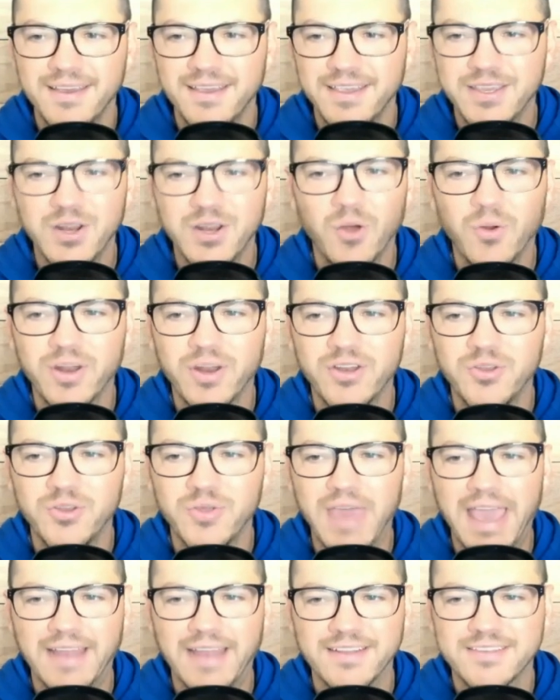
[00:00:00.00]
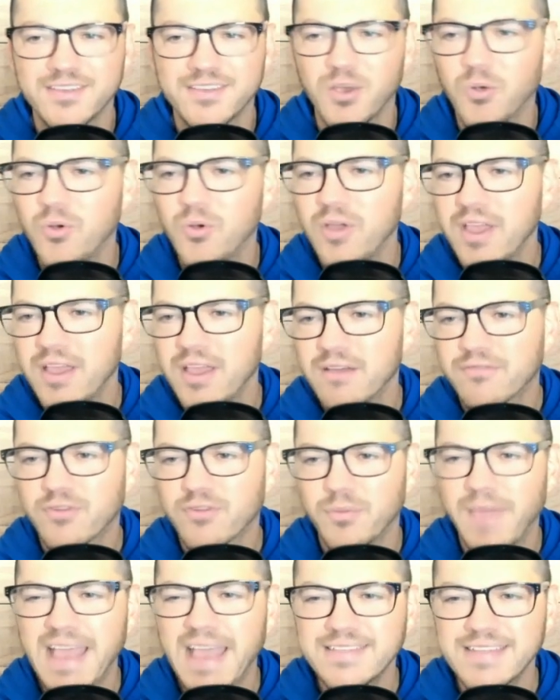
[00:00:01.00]
You don't want to do that. So
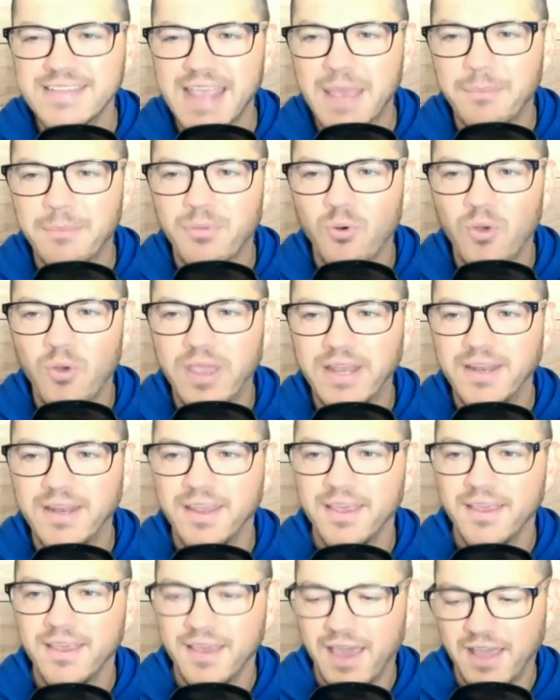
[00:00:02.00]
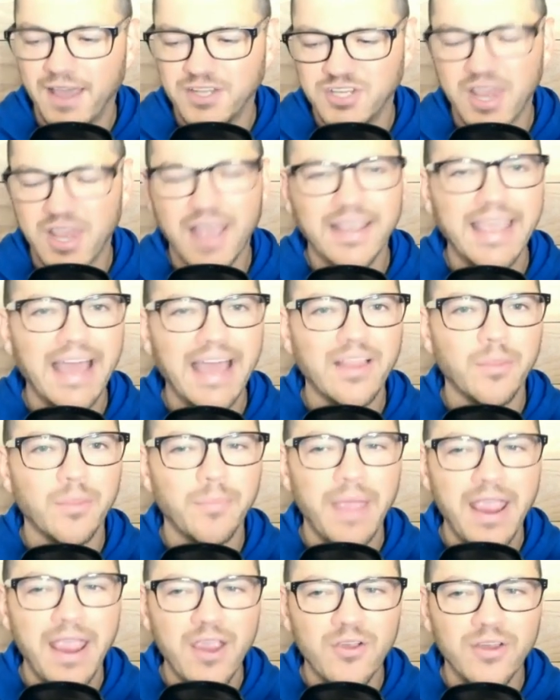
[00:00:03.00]
from that standpoint, John
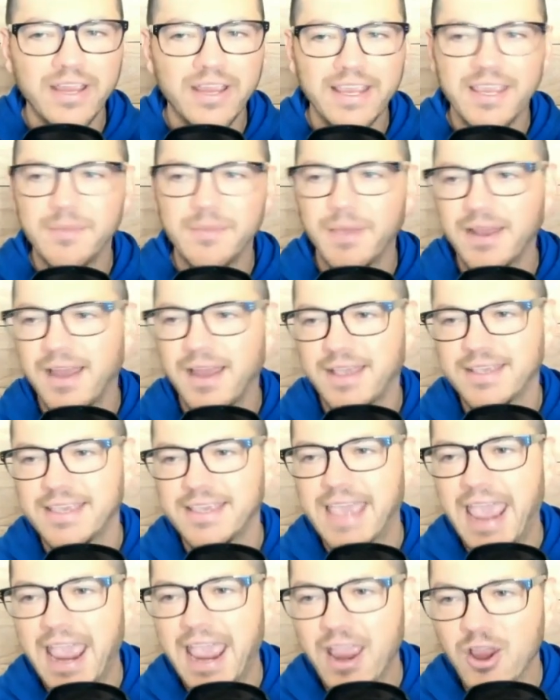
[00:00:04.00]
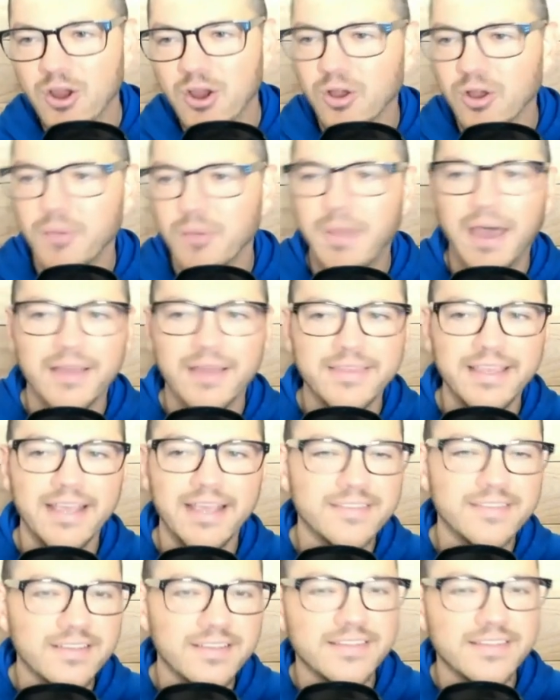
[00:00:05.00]
Calipari, he might not care about the
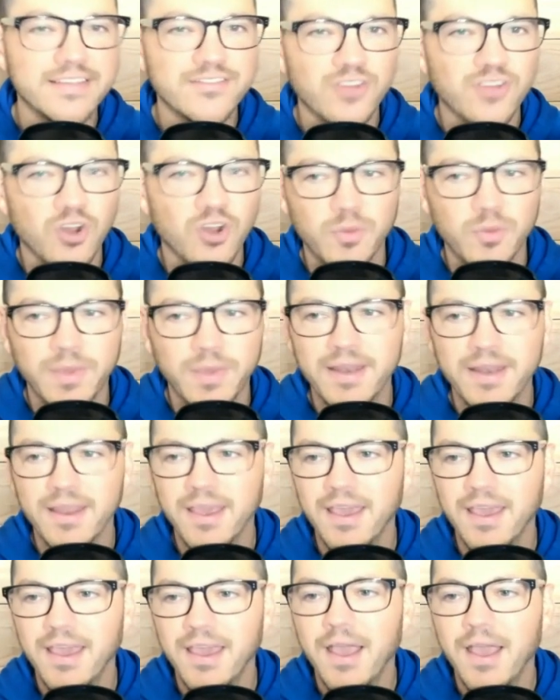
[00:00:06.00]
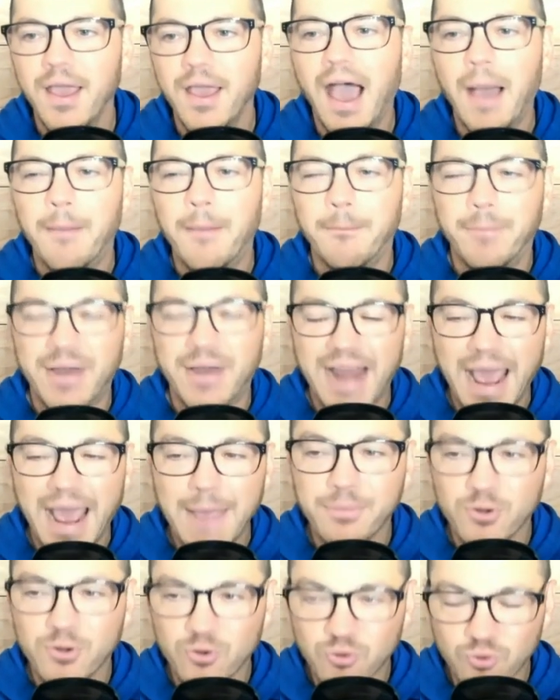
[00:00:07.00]
SEC tournament, but I
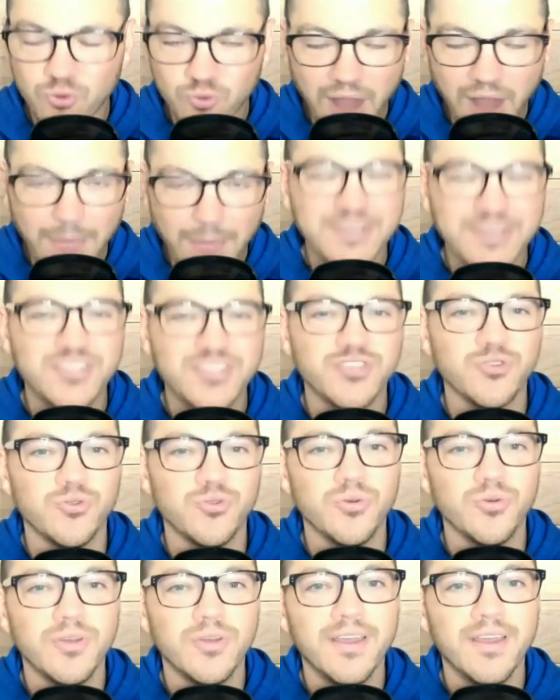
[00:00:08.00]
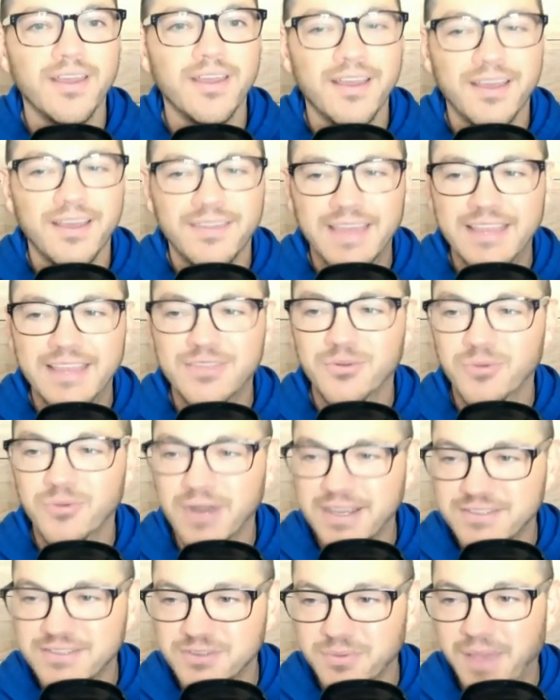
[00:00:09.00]
promise you that the
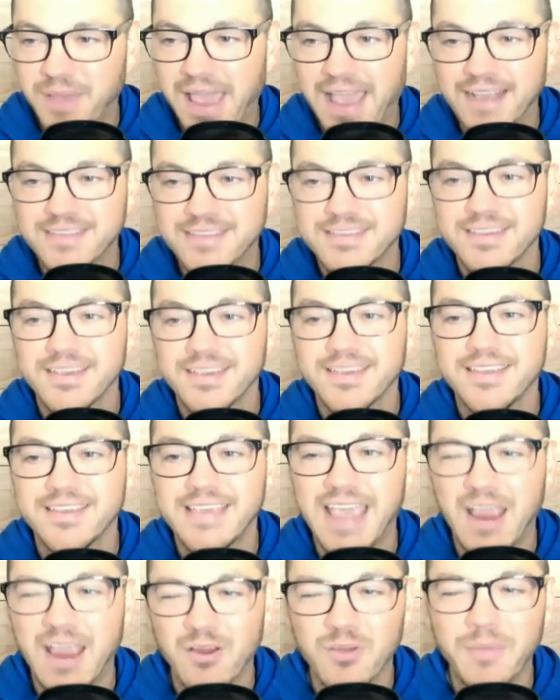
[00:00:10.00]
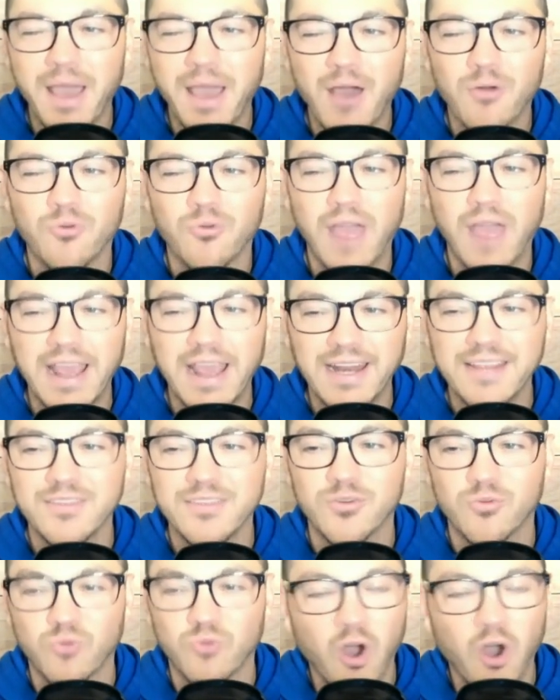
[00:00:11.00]
Razorbacks care about righting
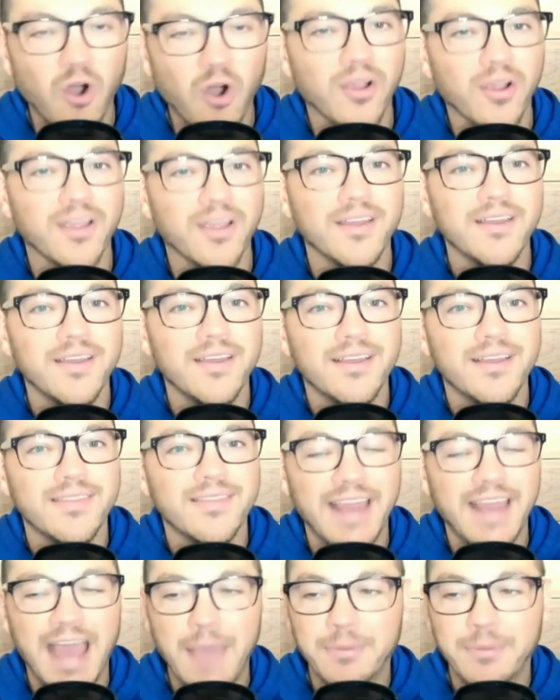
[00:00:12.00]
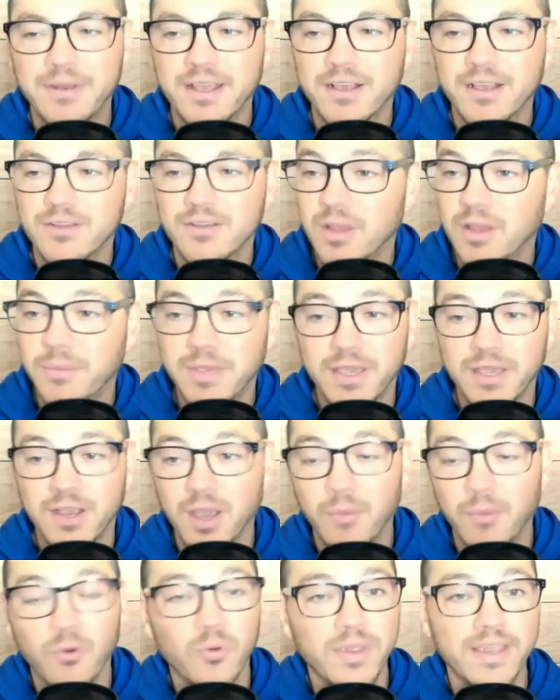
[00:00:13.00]
the wrong that happened in Columbia a
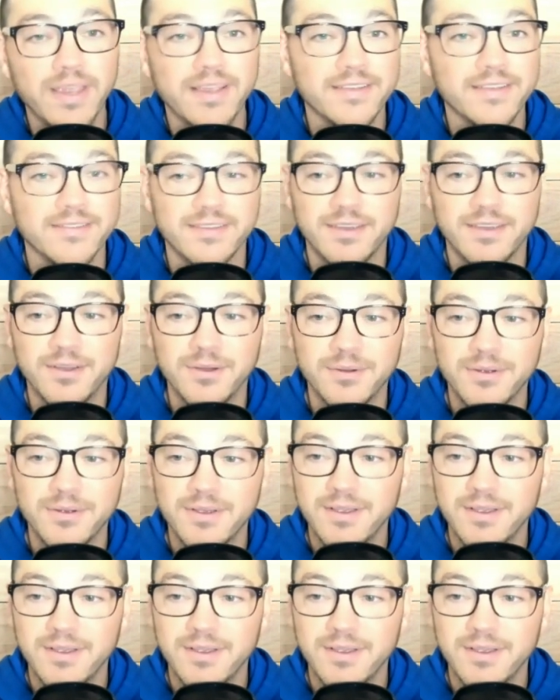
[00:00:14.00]
couple weekends ago,